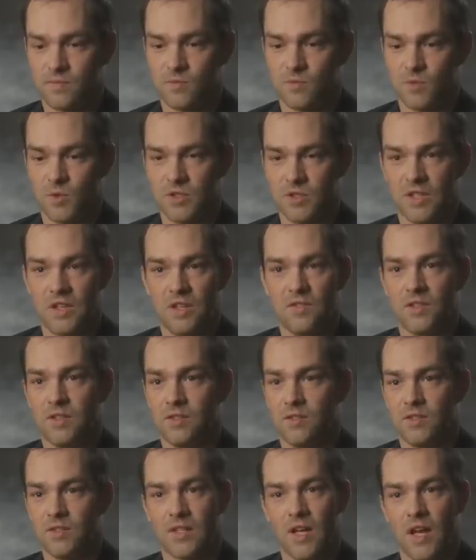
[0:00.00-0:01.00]
it wasn't
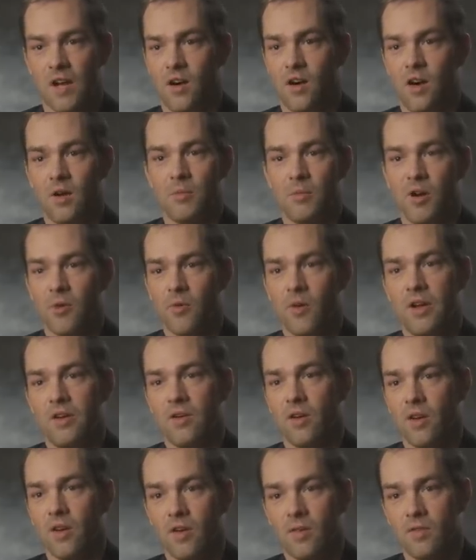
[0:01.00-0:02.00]
even kind of on my
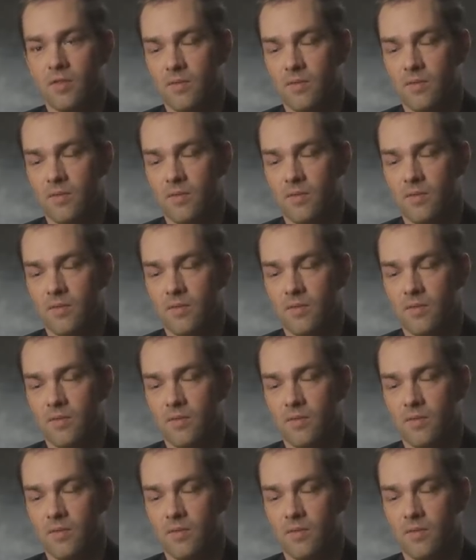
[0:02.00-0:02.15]
radar.